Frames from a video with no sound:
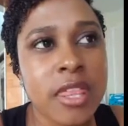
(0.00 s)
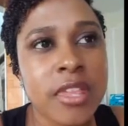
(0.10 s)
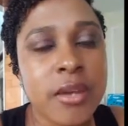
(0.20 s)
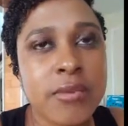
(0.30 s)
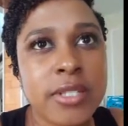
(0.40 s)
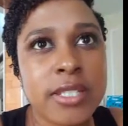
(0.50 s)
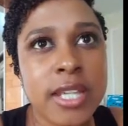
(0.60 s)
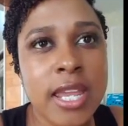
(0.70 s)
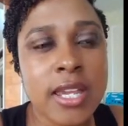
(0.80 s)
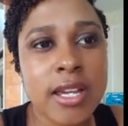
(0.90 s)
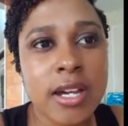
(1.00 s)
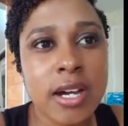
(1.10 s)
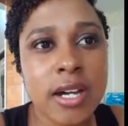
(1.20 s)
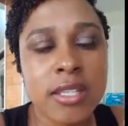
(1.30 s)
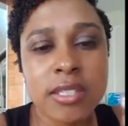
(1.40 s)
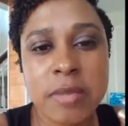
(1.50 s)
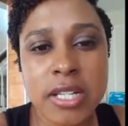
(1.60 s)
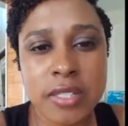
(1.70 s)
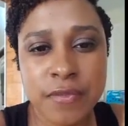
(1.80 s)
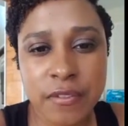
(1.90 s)
They would take this
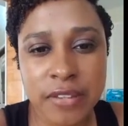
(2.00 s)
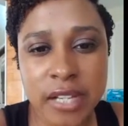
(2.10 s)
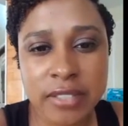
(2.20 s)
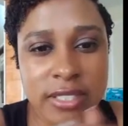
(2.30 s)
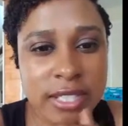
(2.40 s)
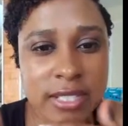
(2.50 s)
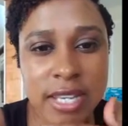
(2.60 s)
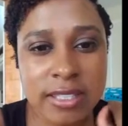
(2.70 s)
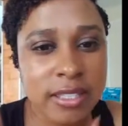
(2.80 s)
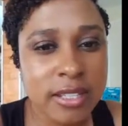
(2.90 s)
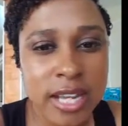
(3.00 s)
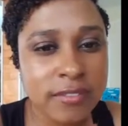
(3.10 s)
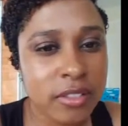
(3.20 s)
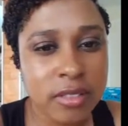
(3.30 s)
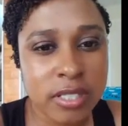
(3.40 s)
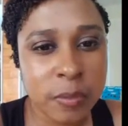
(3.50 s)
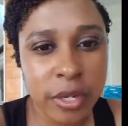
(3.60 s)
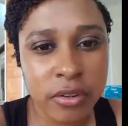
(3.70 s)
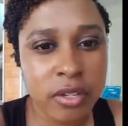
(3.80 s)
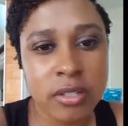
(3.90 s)
medicine for 5 to 10 days, and then after this
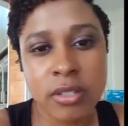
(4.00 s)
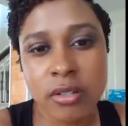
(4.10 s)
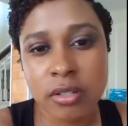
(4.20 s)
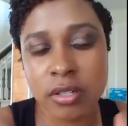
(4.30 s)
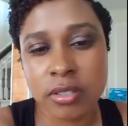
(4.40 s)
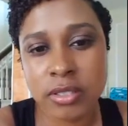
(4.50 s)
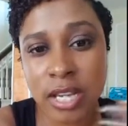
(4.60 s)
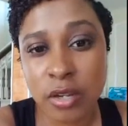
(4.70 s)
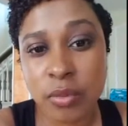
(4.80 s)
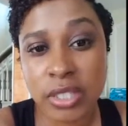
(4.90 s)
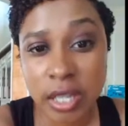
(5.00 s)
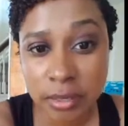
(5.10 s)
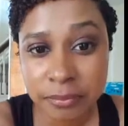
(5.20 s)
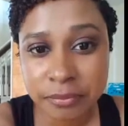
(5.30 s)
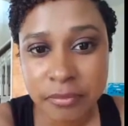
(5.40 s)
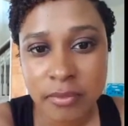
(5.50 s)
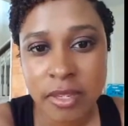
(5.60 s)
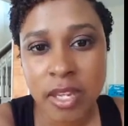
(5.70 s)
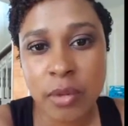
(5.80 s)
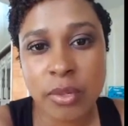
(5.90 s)
period, your cycle would come.
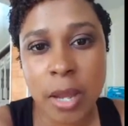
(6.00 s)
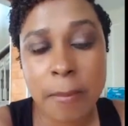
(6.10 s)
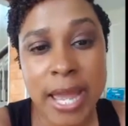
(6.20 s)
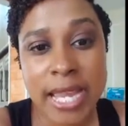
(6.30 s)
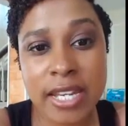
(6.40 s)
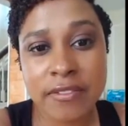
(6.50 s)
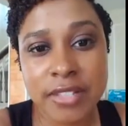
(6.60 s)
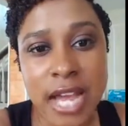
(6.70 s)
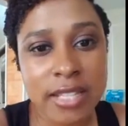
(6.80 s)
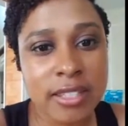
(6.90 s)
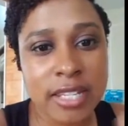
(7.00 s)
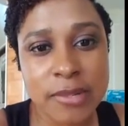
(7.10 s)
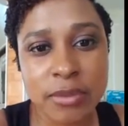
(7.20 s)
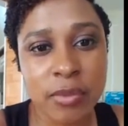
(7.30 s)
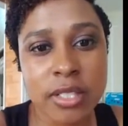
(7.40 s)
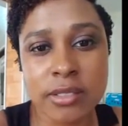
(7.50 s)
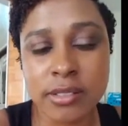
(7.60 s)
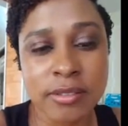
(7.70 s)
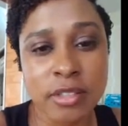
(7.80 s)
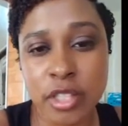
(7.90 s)
It will come back, and if not, then they would want
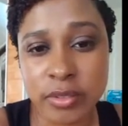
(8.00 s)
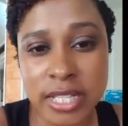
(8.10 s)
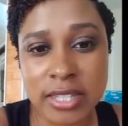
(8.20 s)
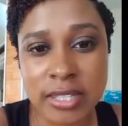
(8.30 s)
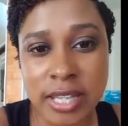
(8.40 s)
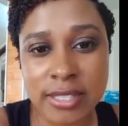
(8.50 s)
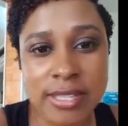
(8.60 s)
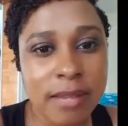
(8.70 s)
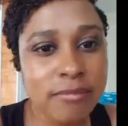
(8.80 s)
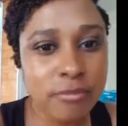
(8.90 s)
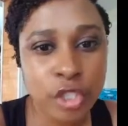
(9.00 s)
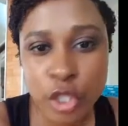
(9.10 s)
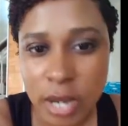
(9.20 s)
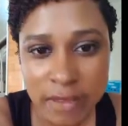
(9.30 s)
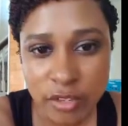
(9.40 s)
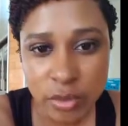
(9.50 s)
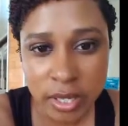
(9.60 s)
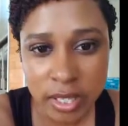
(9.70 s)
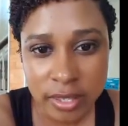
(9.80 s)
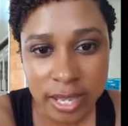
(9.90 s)
to, you know, take the next step. You don't have to do
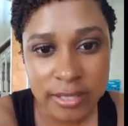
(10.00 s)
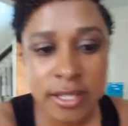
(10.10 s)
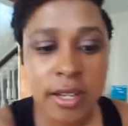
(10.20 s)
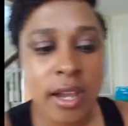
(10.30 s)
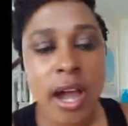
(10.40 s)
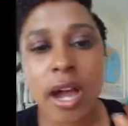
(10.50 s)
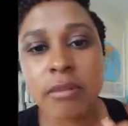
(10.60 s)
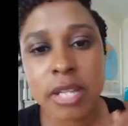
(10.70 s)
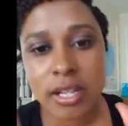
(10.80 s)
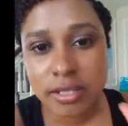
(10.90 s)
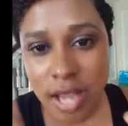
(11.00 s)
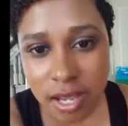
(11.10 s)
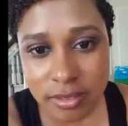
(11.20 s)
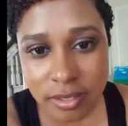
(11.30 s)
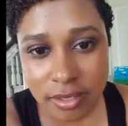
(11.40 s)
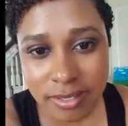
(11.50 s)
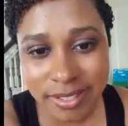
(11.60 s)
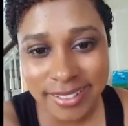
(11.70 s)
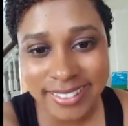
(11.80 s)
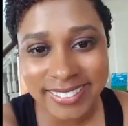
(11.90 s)
any of that. I'm not a doctor.
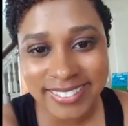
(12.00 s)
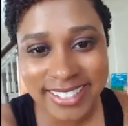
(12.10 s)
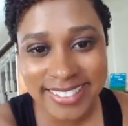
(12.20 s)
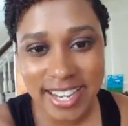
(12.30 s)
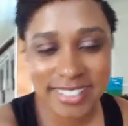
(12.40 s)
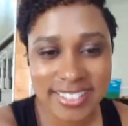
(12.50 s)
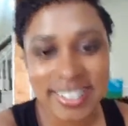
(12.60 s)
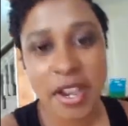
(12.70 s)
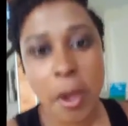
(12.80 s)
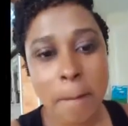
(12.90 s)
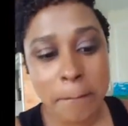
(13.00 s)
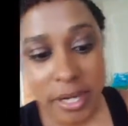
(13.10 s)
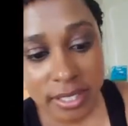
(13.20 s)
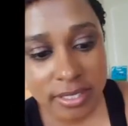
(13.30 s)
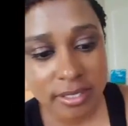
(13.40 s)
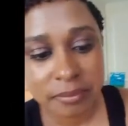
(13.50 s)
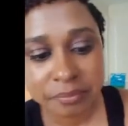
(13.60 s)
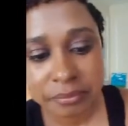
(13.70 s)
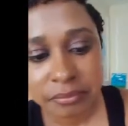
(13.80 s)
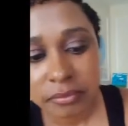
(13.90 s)
but
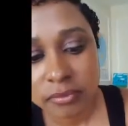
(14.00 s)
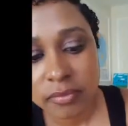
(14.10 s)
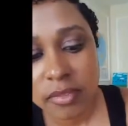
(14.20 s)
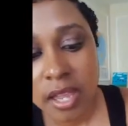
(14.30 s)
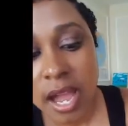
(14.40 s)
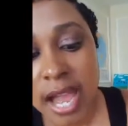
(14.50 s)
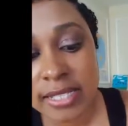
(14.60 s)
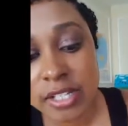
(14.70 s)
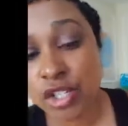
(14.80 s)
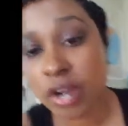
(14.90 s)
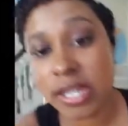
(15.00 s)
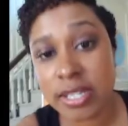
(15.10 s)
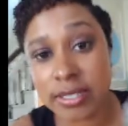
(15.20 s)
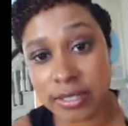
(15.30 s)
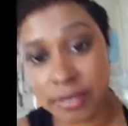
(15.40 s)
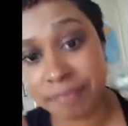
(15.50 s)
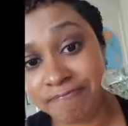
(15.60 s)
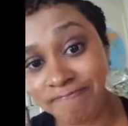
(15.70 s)
I did try this.